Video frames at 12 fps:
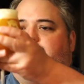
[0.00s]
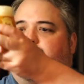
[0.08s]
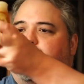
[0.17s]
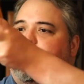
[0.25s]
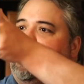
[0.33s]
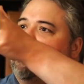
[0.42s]

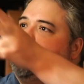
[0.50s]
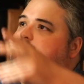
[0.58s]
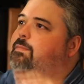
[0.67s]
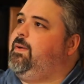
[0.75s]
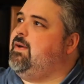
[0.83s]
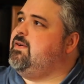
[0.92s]
Looking at the
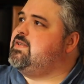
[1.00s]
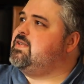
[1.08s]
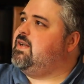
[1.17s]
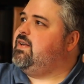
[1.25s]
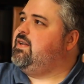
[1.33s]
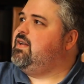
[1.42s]
appearance
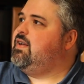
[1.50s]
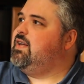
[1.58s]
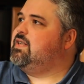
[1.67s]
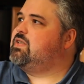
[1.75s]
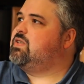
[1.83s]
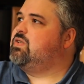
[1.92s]
on it,
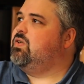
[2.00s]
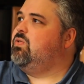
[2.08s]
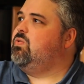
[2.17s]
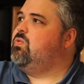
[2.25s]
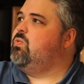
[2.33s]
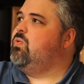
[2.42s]
it's
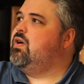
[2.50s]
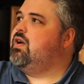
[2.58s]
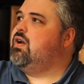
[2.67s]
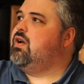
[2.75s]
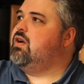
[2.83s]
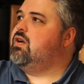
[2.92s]
so
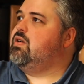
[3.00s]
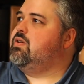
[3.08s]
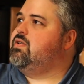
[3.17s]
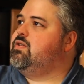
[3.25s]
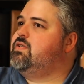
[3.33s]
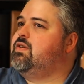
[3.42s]

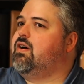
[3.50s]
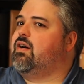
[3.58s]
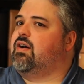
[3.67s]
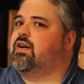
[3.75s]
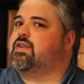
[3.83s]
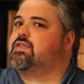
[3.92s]

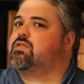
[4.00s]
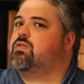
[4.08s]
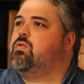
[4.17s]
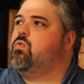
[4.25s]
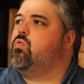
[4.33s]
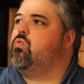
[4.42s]
dark, it's
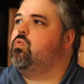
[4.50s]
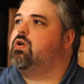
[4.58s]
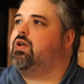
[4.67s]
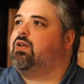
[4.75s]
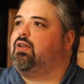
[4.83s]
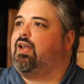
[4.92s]
so
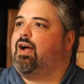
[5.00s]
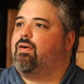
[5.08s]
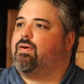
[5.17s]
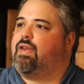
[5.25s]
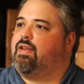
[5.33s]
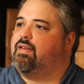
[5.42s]

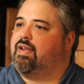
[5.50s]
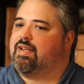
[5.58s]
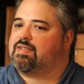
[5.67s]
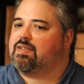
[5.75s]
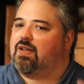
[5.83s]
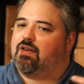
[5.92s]
cloudy. Like,
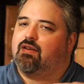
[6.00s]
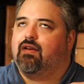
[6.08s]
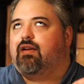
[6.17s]
it's not